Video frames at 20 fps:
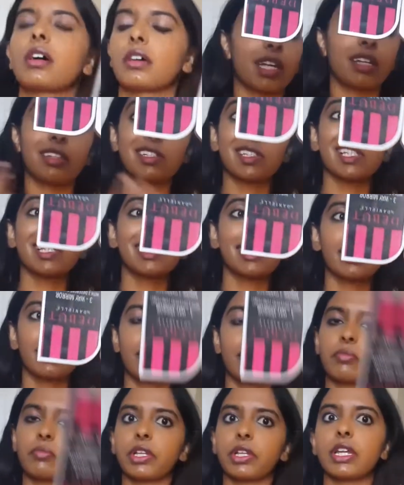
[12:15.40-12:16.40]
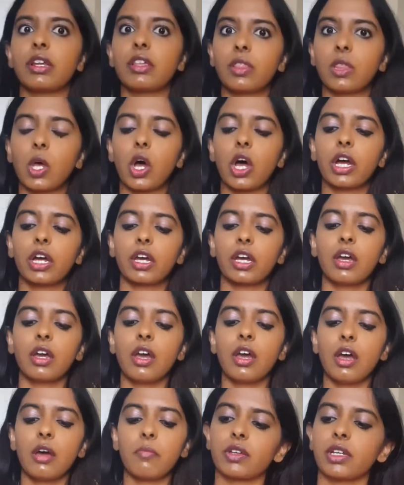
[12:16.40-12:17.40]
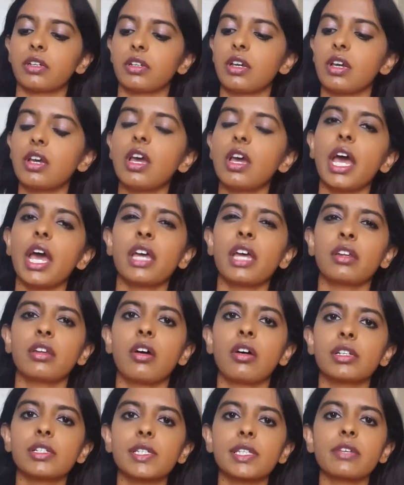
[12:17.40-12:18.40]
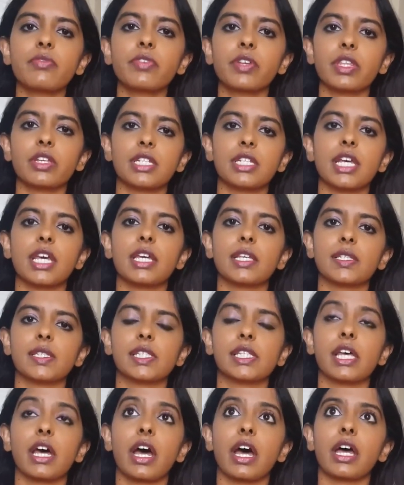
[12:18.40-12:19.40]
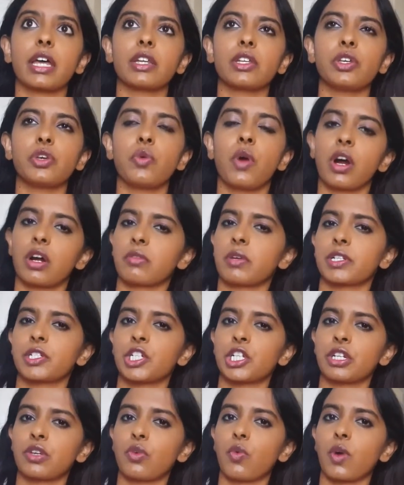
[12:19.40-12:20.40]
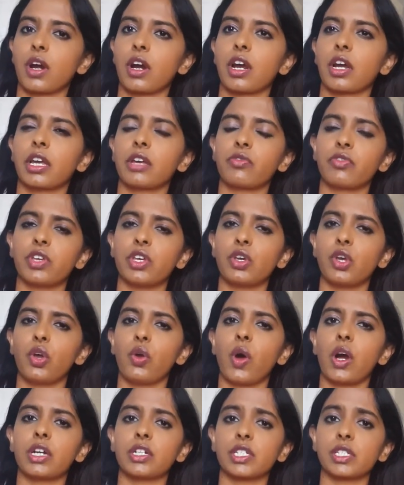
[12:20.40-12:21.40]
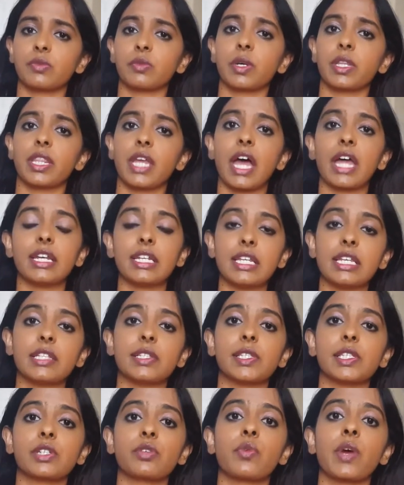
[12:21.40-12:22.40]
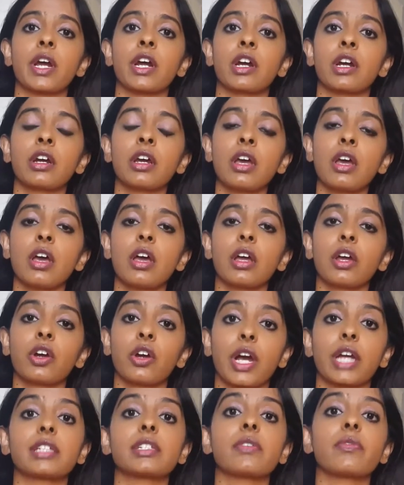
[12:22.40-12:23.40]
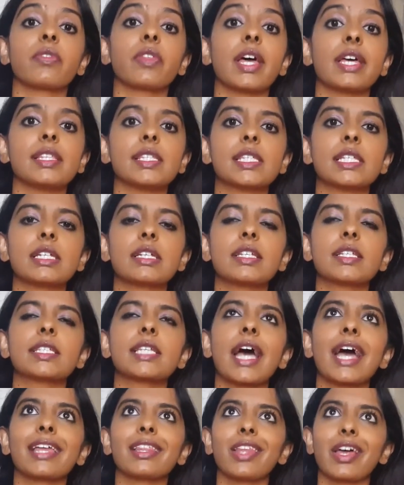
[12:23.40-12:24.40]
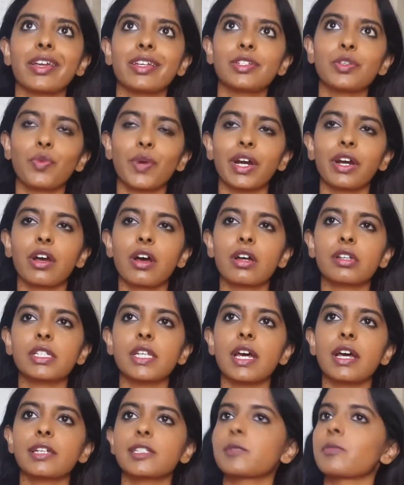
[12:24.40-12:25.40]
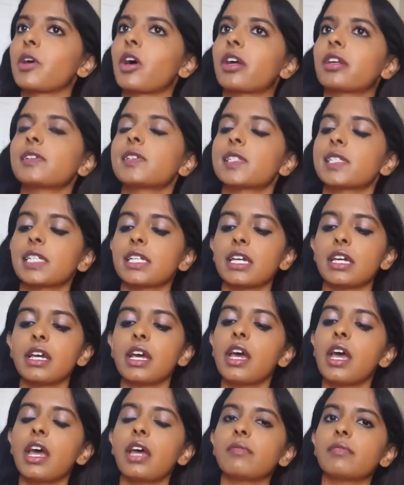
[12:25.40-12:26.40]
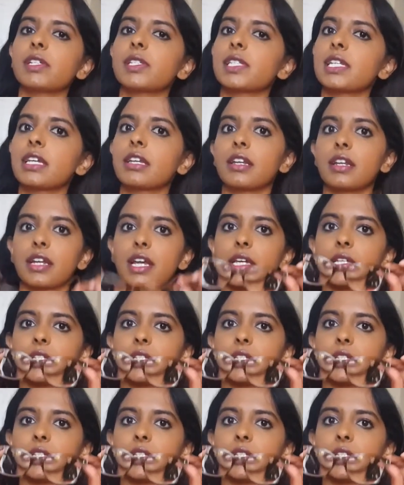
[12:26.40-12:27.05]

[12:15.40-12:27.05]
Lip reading: And this is the completed look. And honestly, for the days that you are rushing to work, if you are someone that needs to wear corrective lenses, I like to wear contacts, but honestly, investing in a